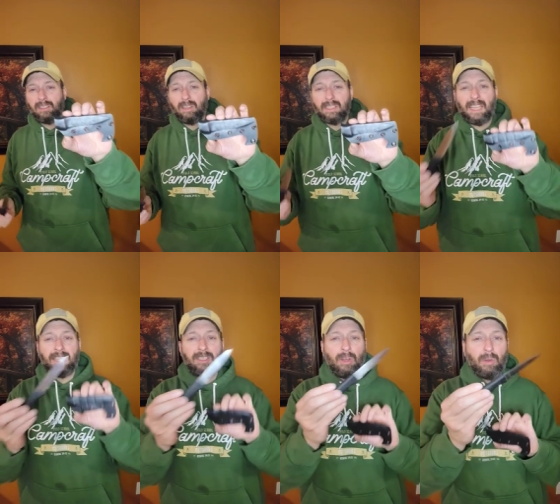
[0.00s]
long as
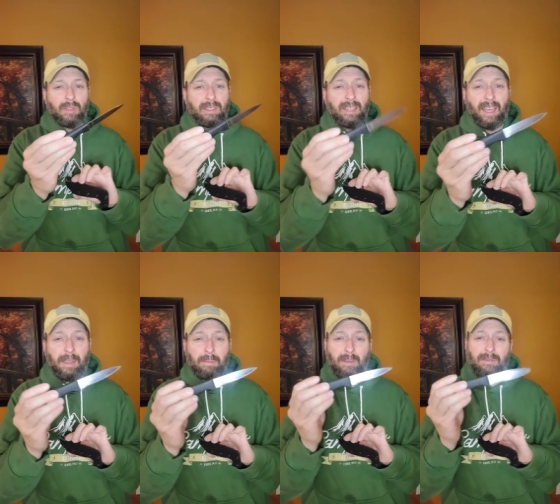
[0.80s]
I know the
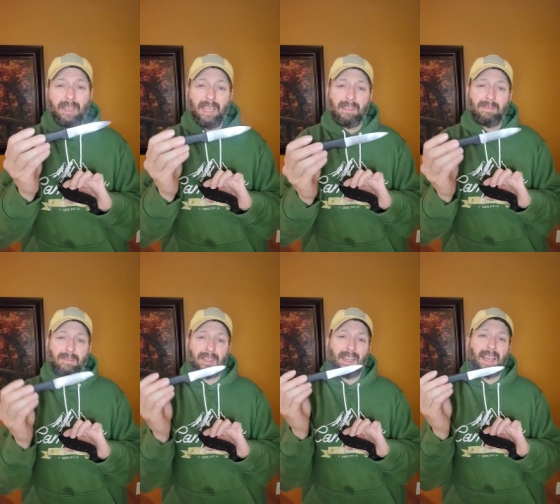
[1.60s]
type of knife
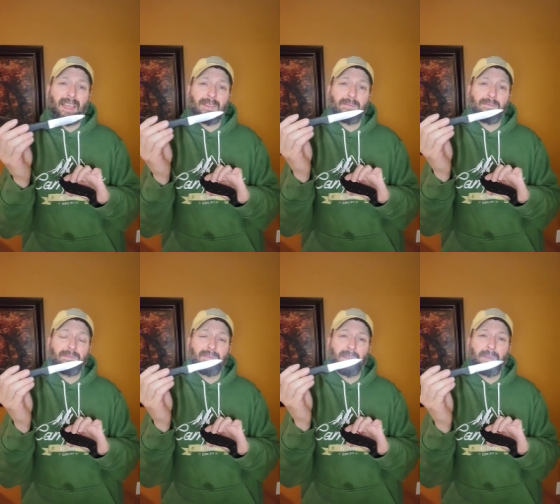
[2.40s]
that I
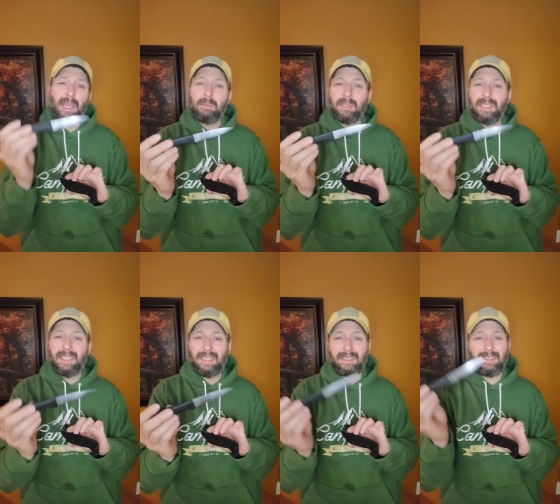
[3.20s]
am able to
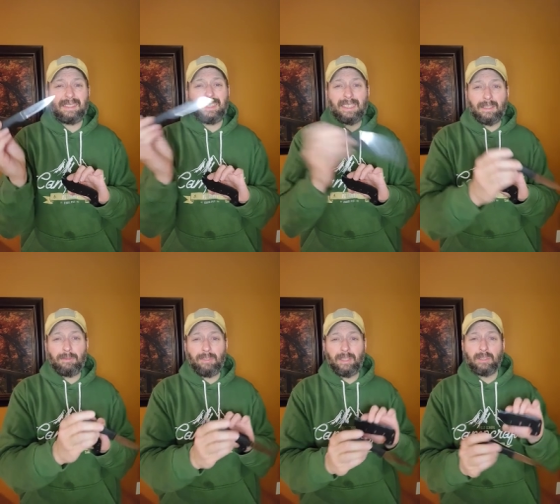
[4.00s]
get in the
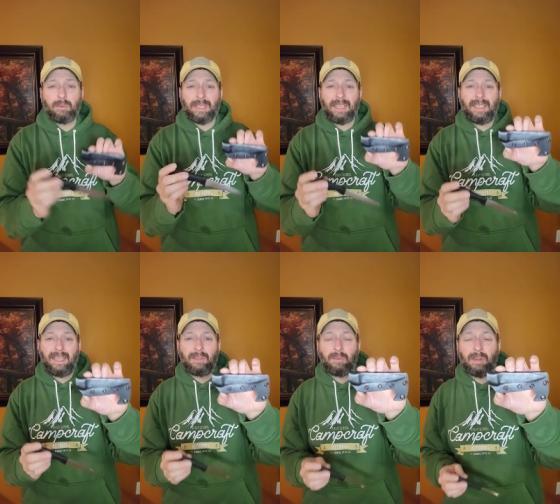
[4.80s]
field when I
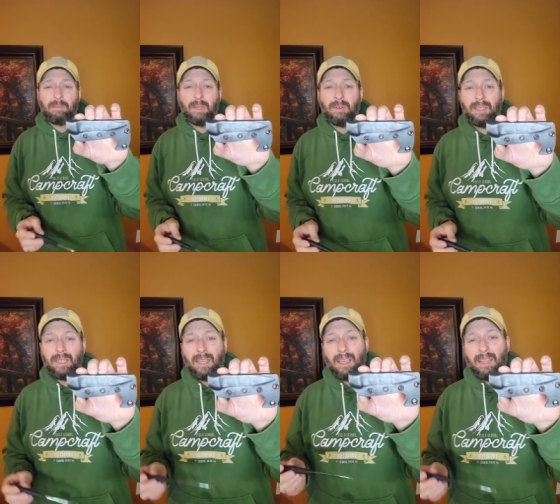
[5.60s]
land where I'm going,
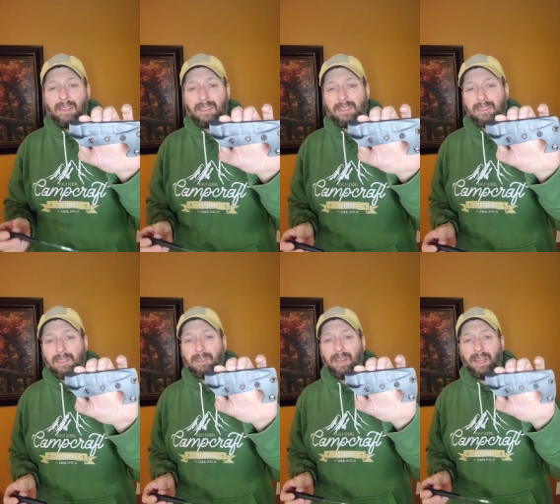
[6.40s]
this is a
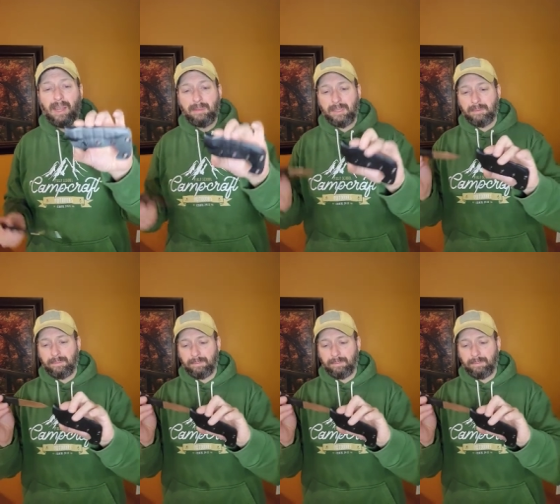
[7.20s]
great option.